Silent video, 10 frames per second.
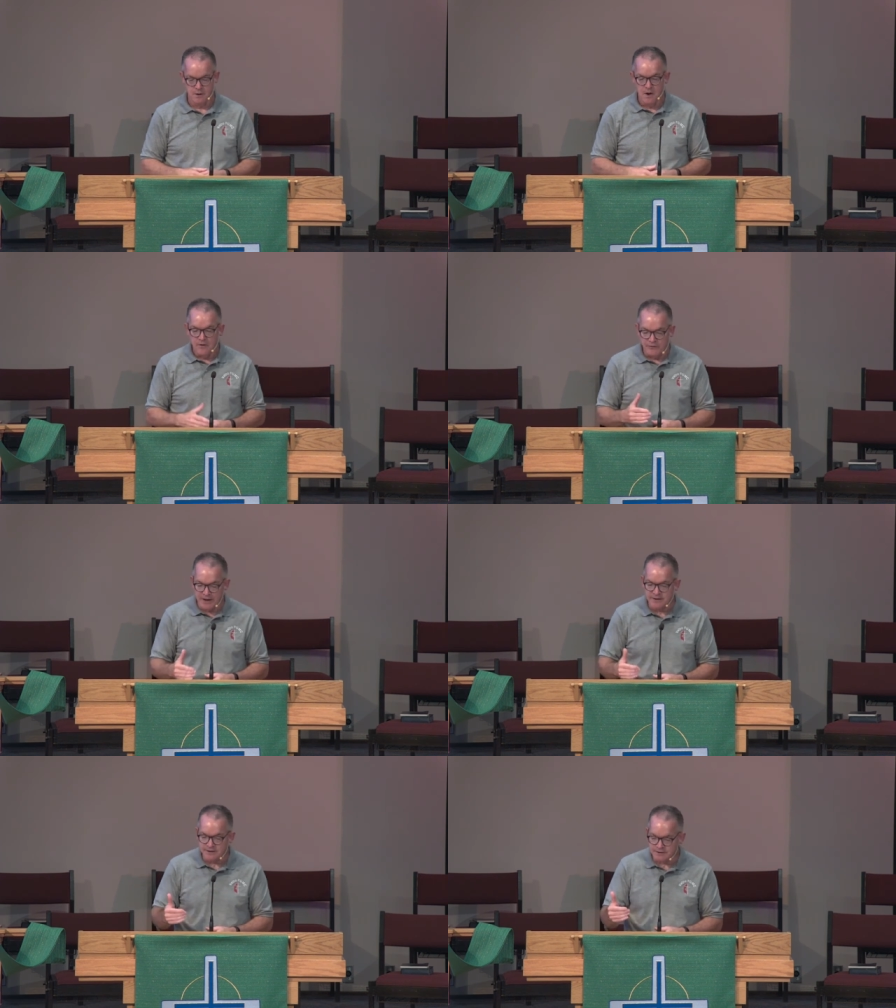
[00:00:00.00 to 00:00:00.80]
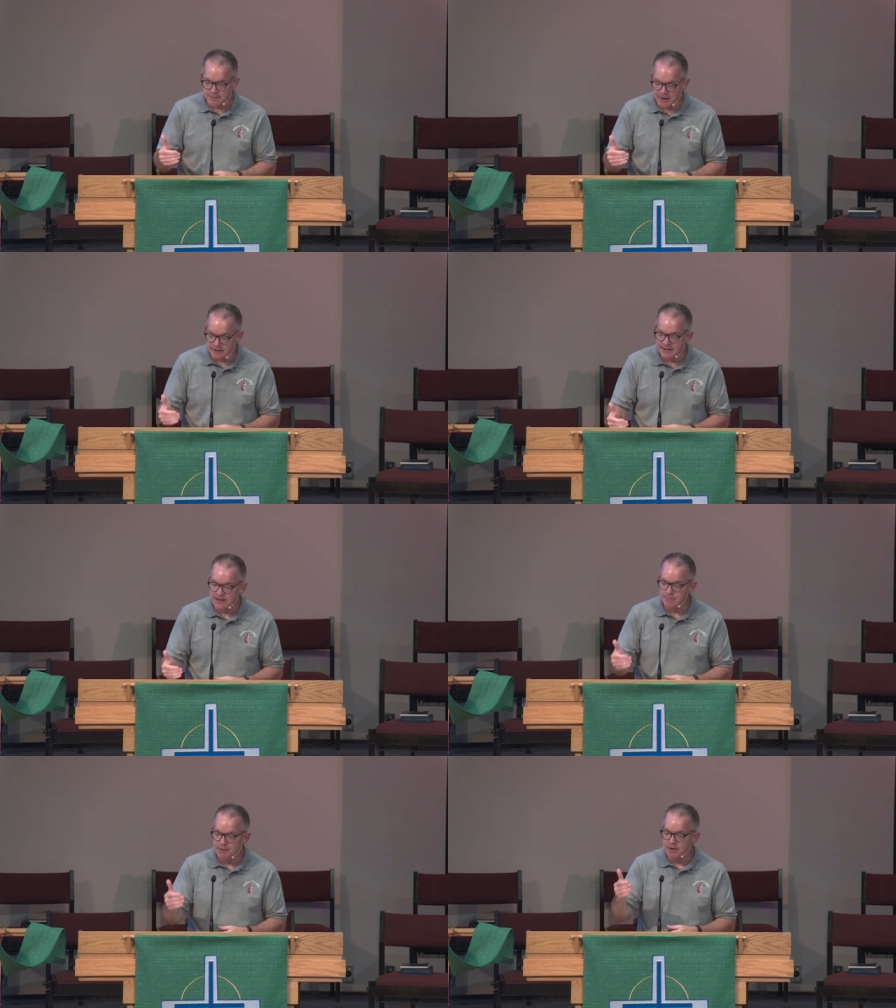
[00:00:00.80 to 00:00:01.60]
Faith is about
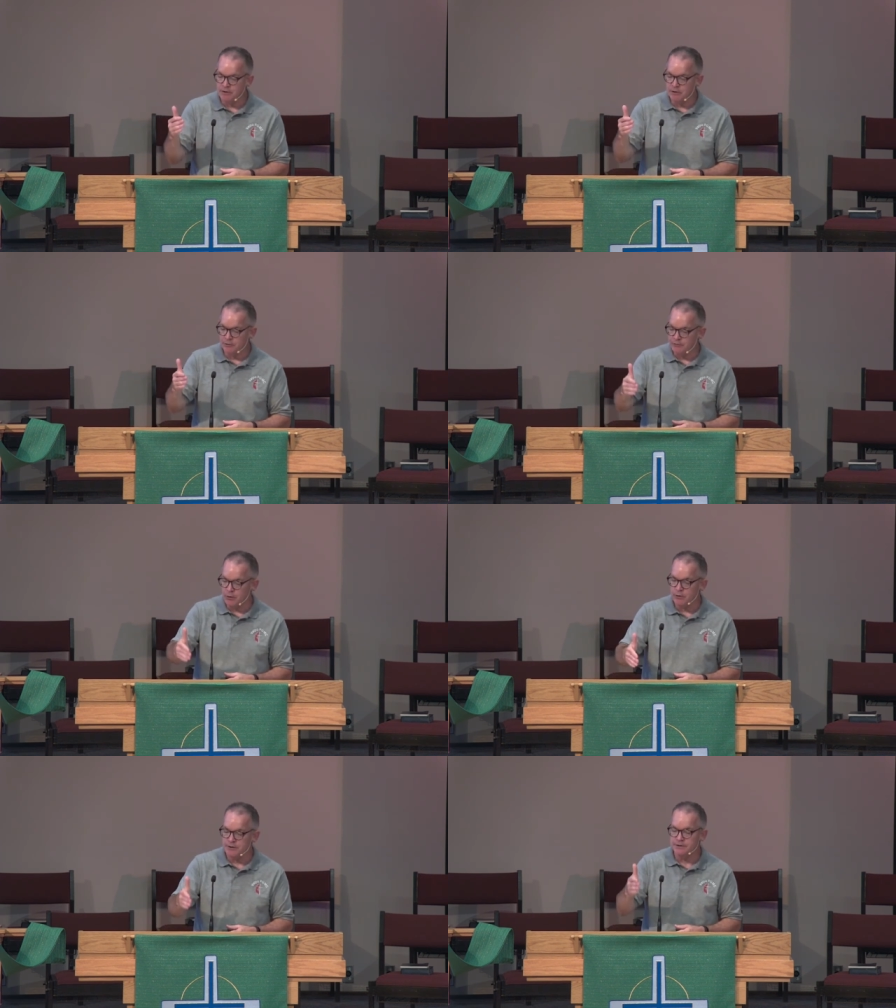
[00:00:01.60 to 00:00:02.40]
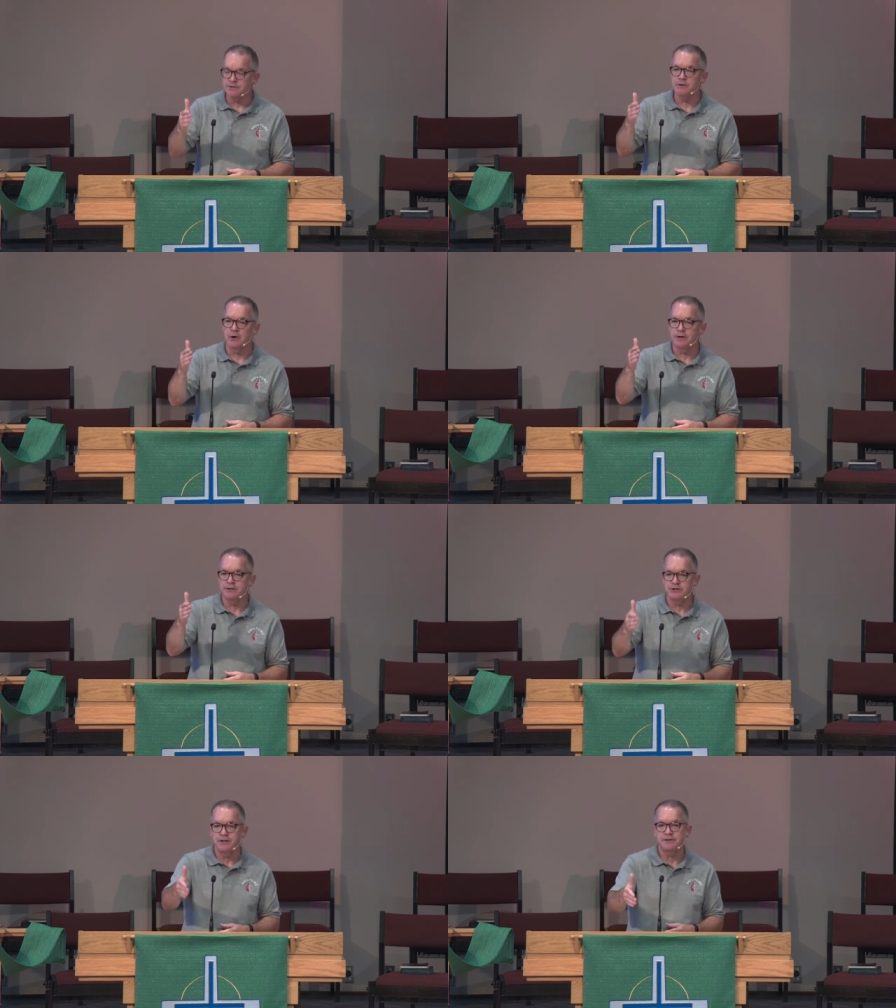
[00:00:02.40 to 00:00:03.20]
keeping your focus on
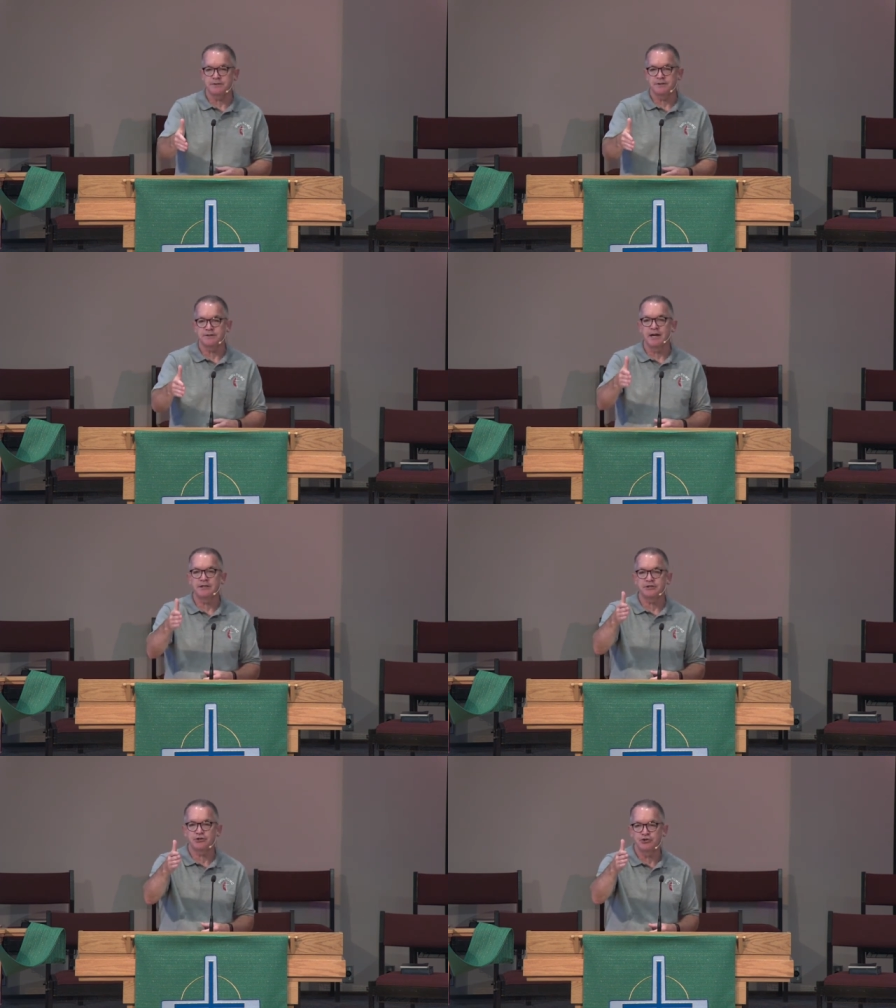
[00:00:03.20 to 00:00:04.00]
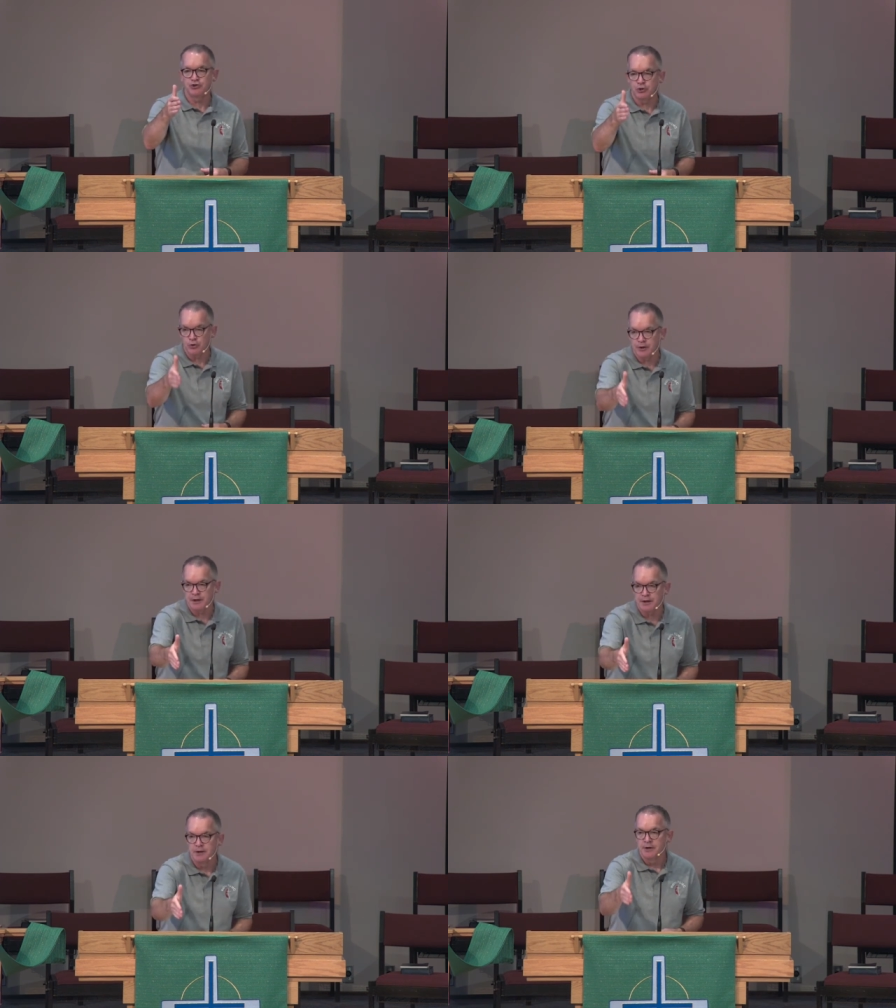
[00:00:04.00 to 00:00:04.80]
Jesus, not just
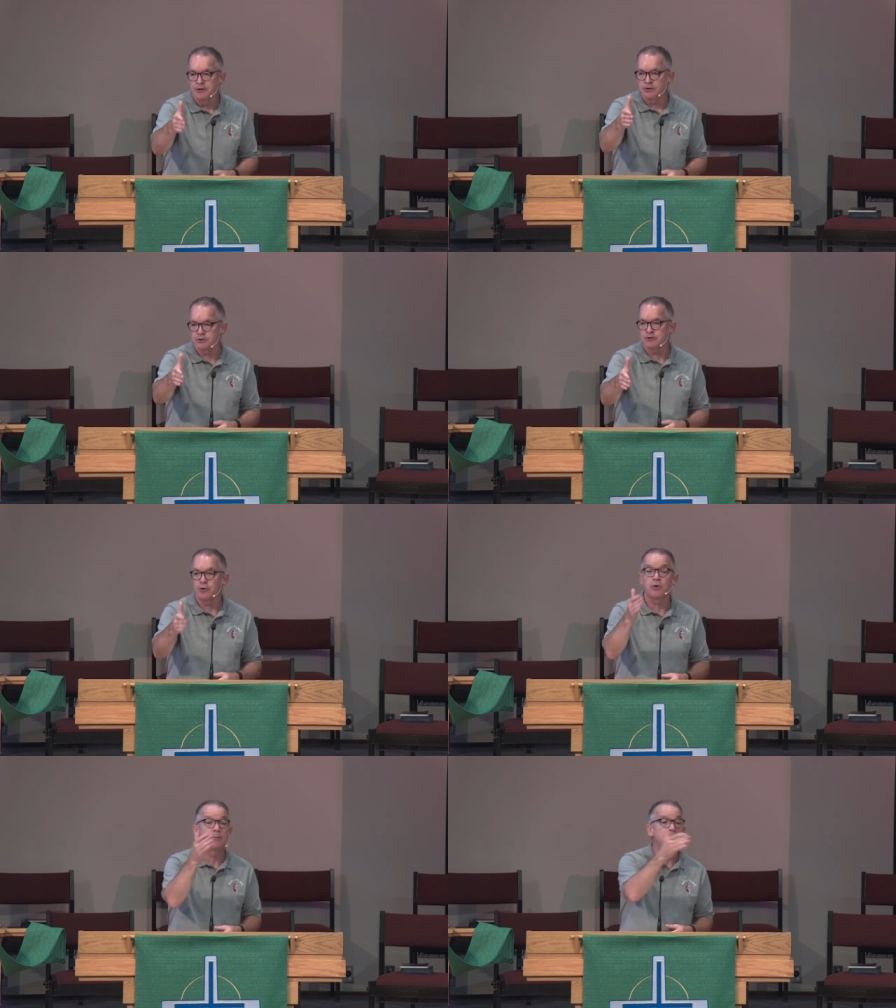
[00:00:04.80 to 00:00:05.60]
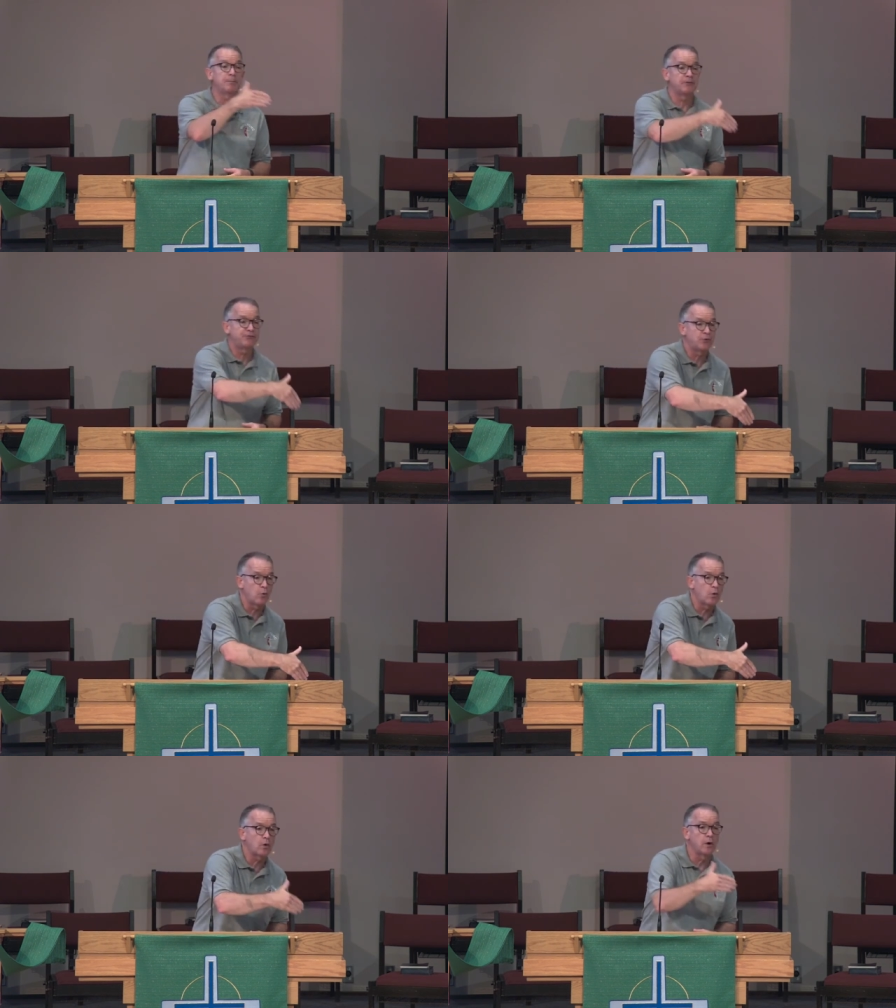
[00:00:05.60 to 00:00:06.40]
during your storm, but
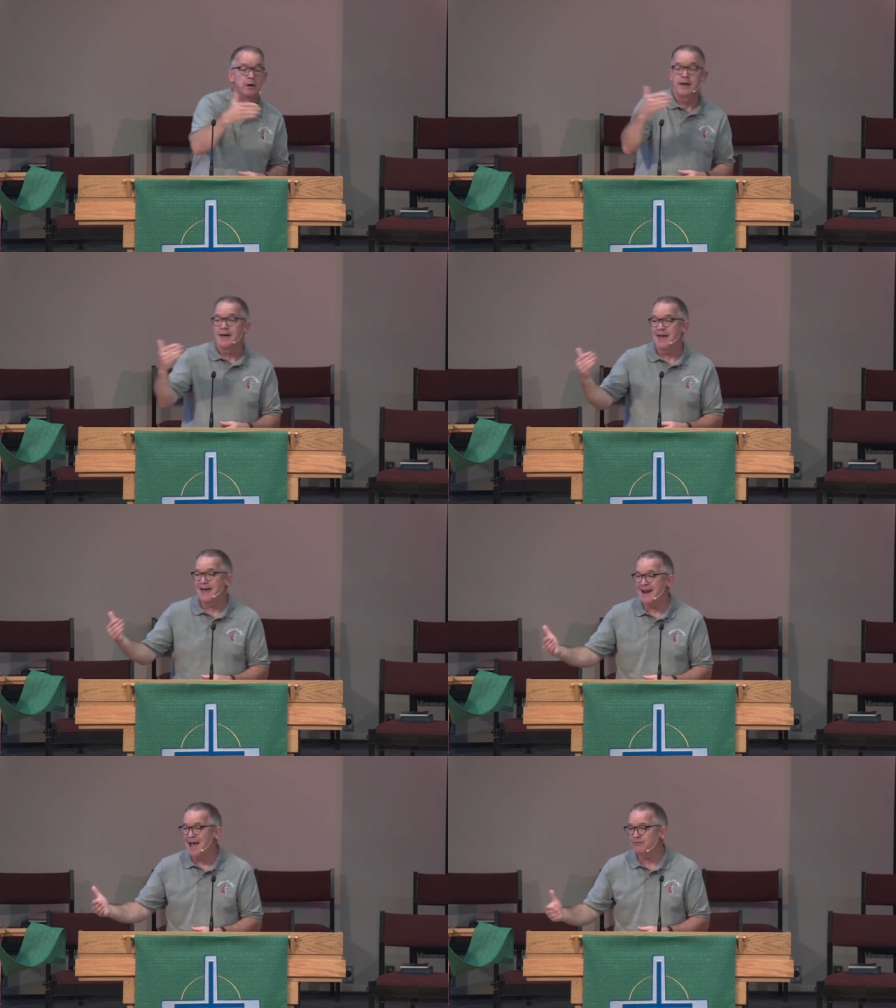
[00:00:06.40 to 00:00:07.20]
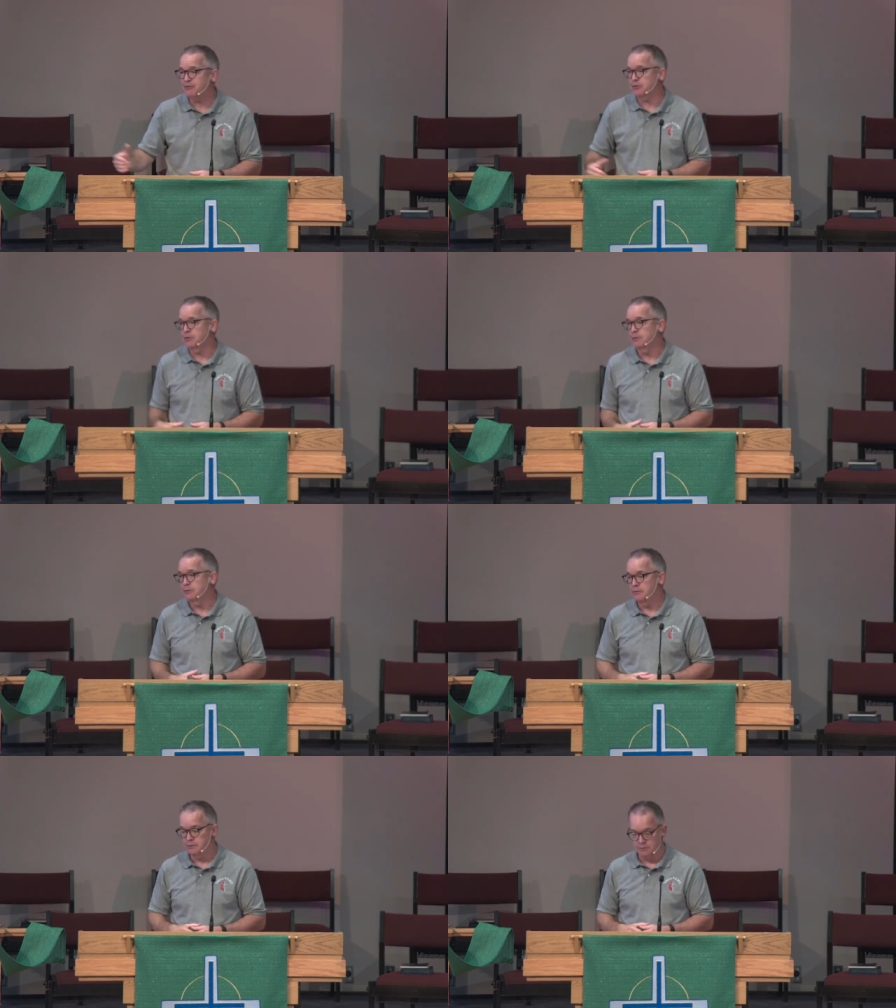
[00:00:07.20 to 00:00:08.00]
before and after
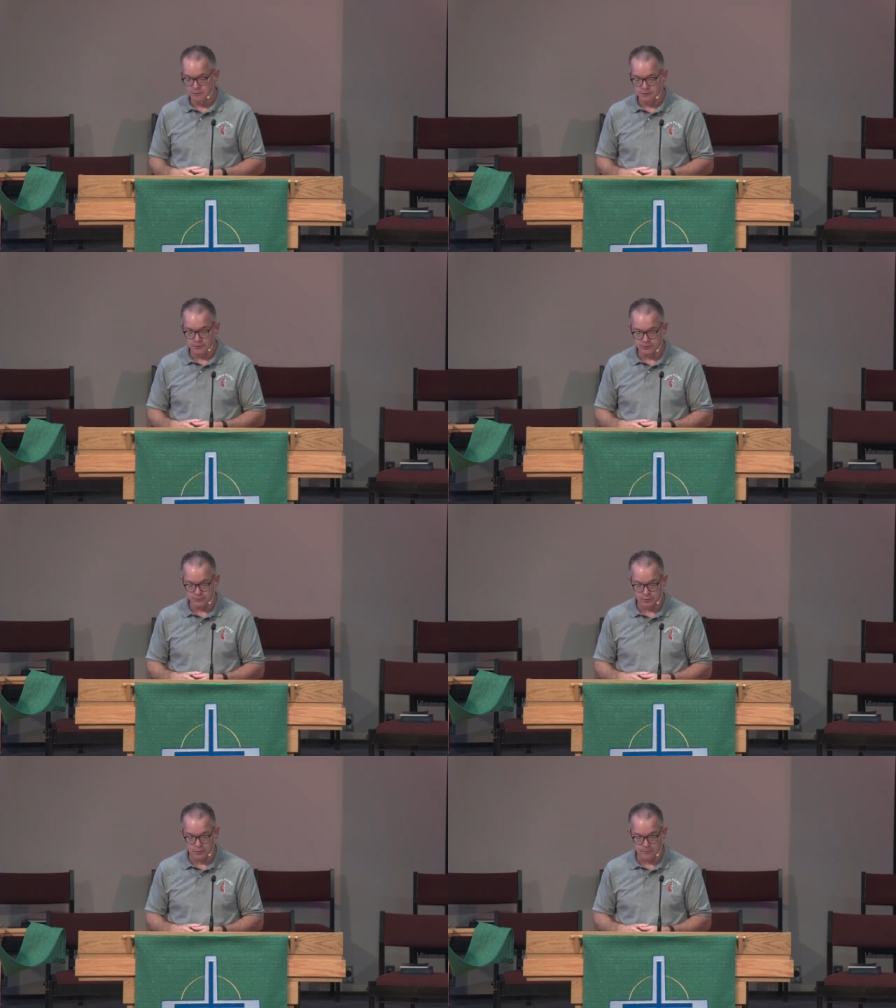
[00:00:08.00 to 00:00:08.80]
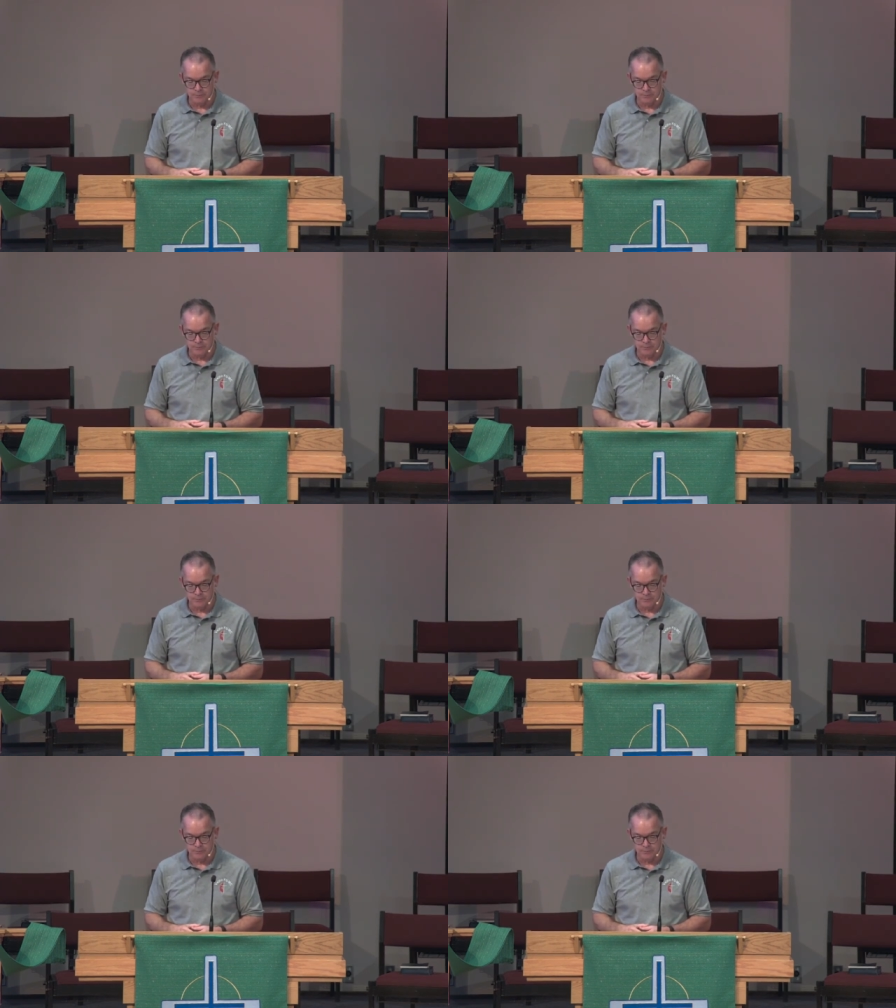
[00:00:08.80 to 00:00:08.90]
your storm.